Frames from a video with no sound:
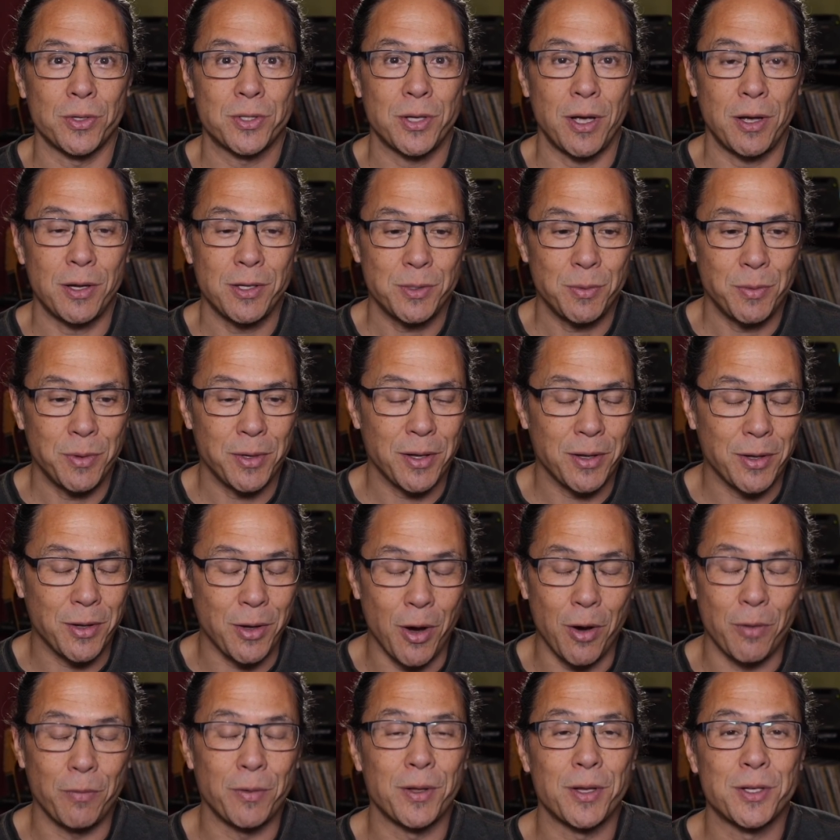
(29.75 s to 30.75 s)
So I just want to
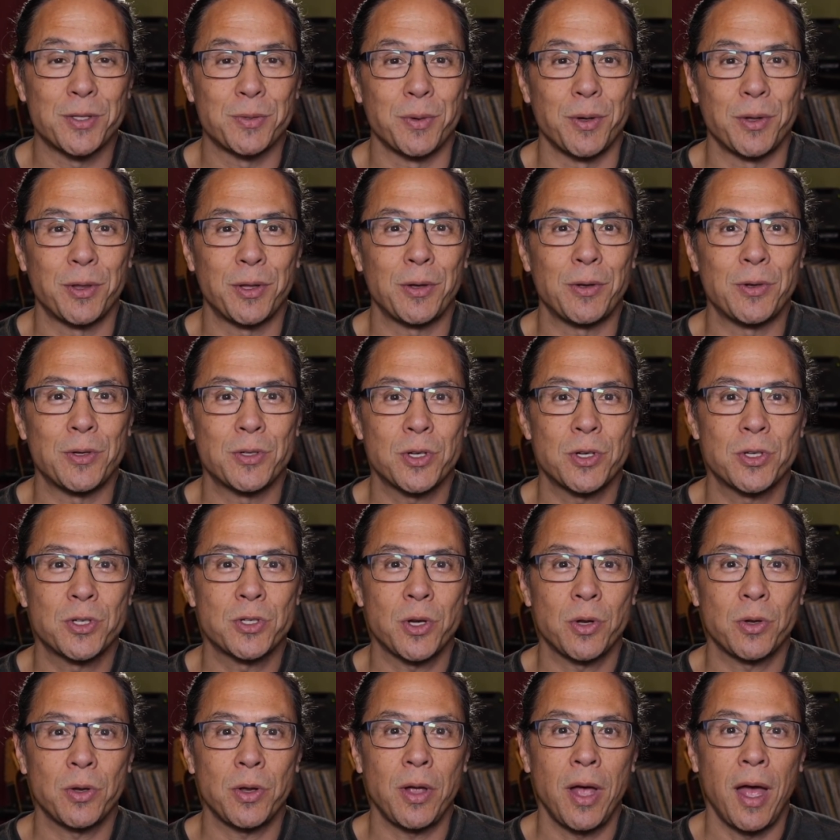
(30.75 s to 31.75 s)
go over this with you and just
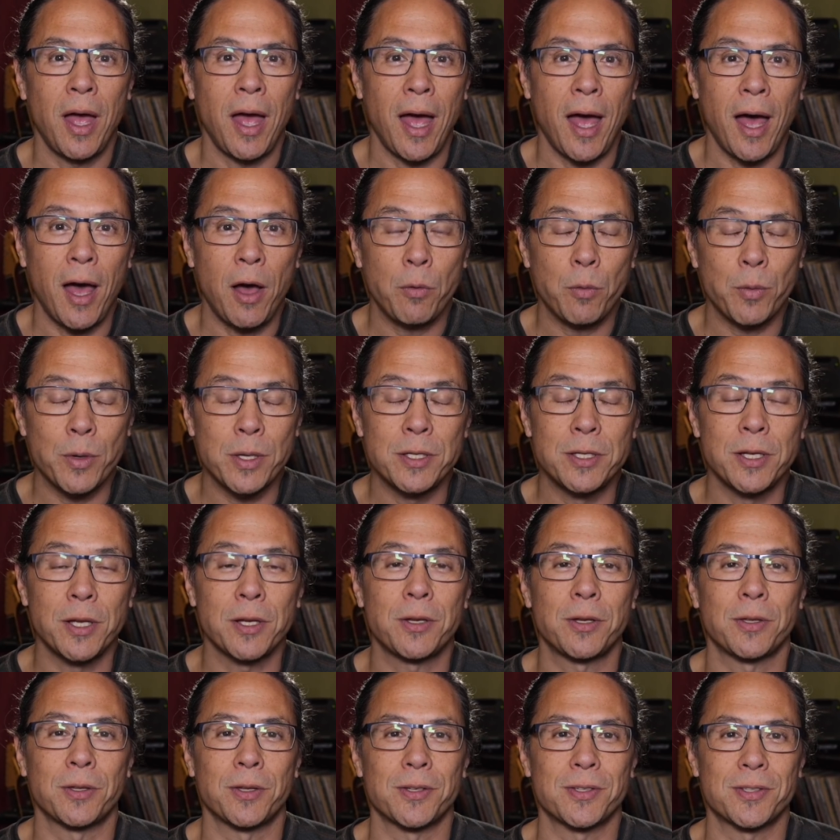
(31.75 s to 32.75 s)
show you how
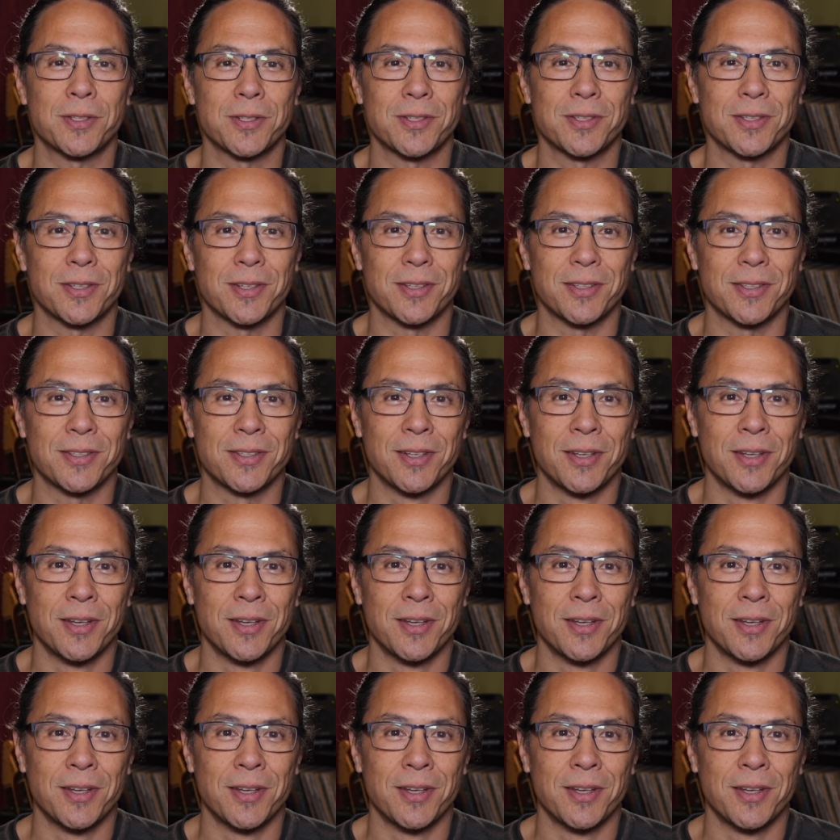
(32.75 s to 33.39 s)
ridiculous this is.